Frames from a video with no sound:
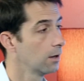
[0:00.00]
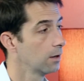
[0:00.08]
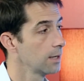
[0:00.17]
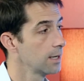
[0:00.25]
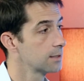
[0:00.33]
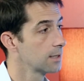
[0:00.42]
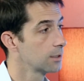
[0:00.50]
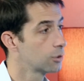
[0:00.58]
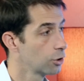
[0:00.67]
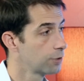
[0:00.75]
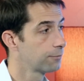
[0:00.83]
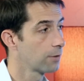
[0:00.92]
is a
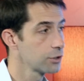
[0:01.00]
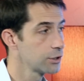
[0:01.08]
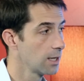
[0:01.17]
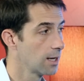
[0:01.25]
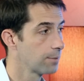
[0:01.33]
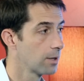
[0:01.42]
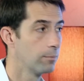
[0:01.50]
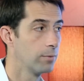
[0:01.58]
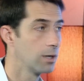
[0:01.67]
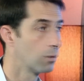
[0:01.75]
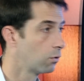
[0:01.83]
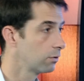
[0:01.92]
good first step, but
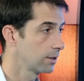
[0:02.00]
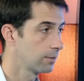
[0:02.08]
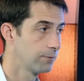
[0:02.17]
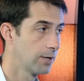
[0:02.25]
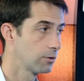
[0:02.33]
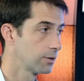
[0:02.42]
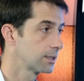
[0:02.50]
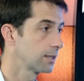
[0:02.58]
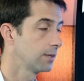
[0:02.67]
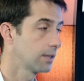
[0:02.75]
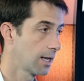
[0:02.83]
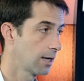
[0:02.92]
it won't help veterans
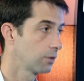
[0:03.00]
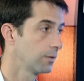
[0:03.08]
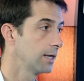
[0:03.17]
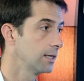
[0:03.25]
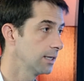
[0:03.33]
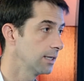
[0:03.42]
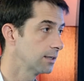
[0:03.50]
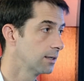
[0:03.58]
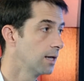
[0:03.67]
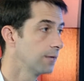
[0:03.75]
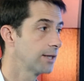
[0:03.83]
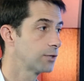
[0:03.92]
get the care they need.
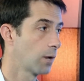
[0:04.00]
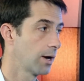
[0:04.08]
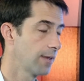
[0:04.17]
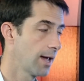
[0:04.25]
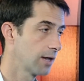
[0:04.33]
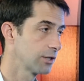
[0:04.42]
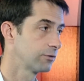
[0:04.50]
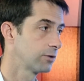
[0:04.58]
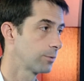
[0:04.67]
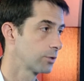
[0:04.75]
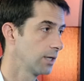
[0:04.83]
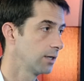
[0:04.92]
That's why in the House of
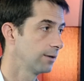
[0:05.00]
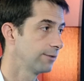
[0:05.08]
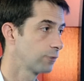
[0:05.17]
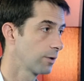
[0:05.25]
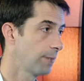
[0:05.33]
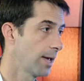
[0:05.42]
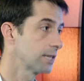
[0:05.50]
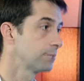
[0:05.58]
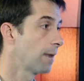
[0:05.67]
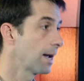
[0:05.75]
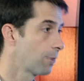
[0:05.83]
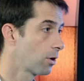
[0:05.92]
Representatives we've passed
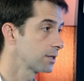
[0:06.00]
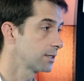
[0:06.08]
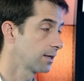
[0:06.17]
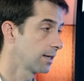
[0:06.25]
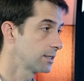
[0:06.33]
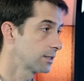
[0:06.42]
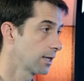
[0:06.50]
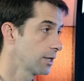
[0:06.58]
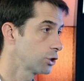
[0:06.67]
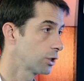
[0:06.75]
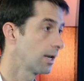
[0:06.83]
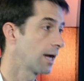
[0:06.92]
bipartisan
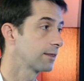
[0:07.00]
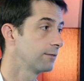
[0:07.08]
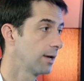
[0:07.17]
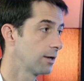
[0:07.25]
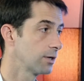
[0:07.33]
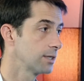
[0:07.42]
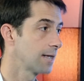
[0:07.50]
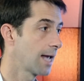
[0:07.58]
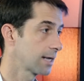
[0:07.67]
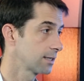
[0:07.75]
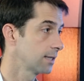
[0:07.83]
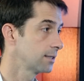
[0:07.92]
legislation like the Veterans
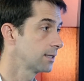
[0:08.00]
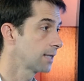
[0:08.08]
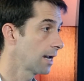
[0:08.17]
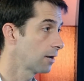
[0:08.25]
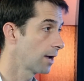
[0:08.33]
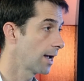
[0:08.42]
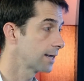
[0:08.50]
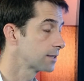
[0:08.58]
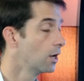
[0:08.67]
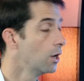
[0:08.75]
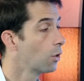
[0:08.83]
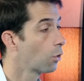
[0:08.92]
Access to Care Act
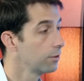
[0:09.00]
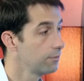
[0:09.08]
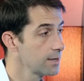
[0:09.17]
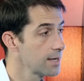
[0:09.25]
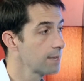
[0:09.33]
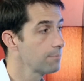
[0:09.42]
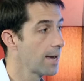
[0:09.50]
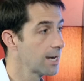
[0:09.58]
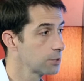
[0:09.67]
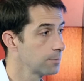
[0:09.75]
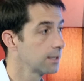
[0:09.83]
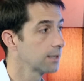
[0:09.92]
or the VA
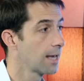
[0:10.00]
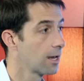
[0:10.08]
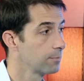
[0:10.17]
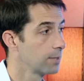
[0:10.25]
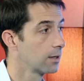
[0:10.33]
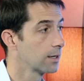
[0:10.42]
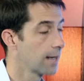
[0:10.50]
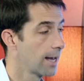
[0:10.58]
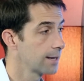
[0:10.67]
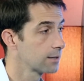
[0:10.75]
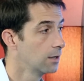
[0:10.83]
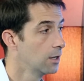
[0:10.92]
Management Accountability
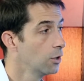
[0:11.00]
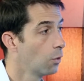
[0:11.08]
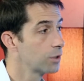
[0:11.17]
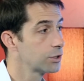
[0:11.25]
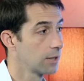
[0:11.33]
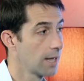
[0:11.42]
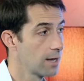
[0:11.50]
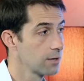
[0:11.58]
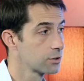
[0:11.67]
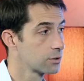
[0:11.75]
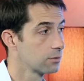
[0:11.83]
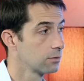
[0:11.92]
Act, which
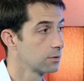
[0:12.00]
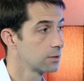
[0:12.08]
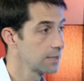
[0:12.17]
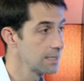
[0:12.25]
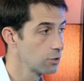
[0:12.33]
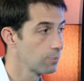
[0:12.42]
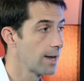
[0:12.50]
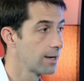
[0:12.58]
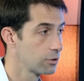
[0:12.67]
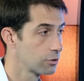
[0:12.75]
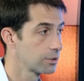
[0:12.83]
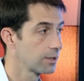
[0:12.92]
allows senior
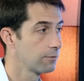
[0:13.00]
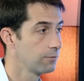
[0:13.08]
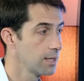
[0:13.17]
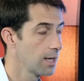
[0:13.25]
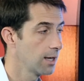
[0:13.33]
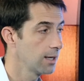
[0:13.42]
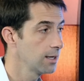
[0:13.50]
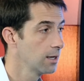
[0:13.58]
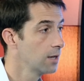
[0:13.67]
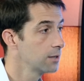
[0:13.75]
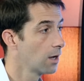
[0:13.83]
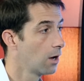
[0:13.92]
managers at the VA
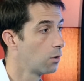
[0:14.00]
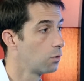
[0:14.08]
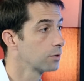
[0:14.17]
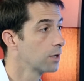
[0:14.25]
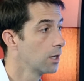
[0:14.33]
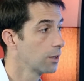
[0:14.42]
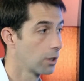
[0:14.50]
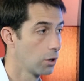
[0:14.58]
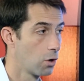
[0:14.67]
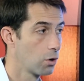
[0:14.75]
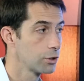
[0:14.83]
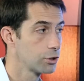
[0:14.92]
to hold the
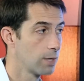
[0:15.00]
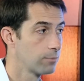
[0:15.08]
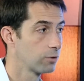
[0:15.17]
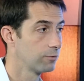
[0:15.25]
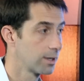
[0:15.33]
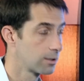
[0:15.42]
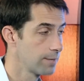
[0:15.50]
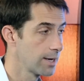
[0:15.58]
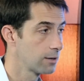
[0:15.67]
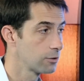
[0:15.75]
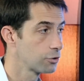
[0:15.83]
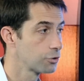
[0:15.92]
large number of middle
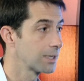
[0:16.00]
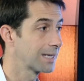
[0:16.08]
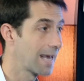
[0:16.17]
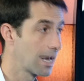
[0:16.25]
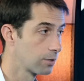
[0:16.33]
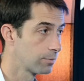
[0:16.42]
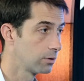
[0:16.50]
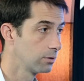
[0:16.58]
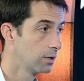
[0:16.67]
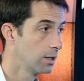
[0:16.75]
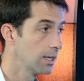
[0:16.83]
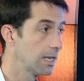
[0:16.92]
managers accountable,
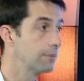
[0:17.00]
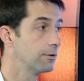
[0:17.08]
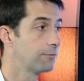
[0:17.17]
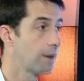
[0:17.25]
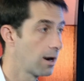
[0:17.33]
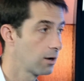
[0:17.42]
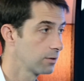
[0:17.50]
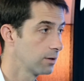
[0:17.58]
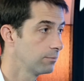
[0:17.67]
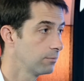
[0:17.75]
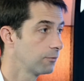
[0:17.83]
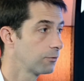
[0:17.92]
even fire
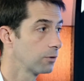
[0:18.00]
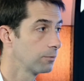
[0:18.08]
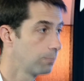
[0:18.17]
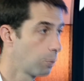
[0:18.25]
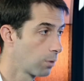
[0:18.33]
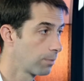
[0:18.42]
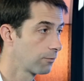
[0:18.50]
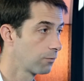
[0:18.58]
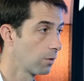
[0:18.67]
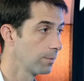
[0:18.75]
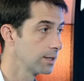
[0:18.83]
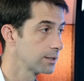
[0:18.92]
them for poor
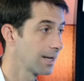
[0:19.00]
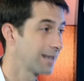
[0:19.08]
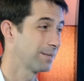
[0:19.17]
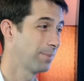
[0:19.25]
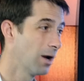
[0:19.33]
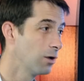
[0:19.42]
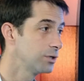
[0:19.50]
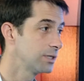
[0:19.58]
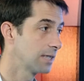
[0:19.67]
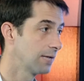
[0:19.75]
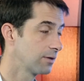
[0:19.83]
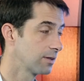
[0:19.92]
performance, as opposed to
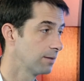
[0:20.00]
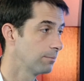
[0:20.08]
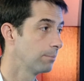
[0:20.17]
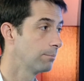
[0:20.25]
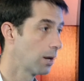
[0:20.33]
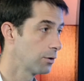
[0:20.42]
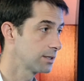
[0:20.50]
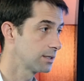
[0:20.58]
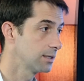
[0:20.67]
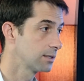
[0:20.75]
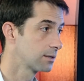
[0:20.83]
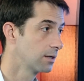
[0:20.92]
giving them
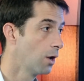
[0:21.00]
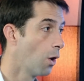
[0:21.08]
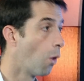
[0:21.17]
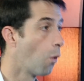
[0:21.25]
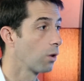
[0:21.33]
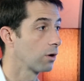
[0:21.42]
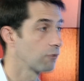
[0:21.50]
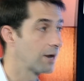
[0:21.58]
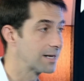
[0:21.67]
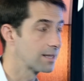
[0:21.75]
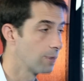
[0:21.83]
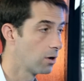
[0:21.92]
bonuses or
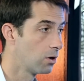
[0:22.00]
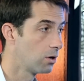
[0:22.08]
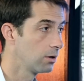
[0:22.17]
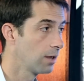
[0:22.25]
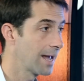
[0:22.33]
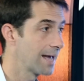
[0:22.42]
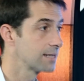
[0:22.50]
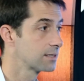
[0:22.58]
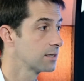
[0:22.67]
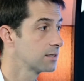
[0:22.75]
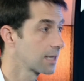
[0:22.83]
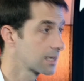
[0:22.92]
rating them all
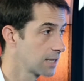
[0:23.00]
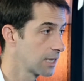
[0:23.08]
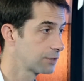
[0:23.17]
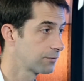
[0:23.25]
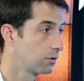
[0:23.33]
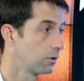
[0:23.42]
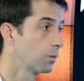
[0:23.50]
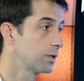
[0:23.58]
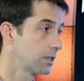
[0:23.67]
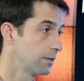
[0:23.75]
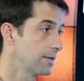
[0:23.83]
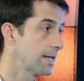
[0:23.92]
as successful,
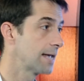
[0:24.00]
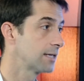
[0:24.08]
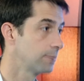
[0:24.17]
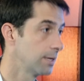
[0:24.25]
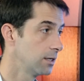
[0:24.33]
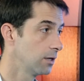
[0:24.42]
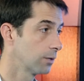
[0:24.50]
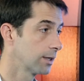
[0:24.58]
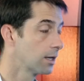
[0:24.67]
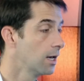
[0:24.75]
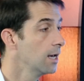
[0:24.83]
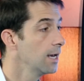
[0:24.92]
which the VA has been doing.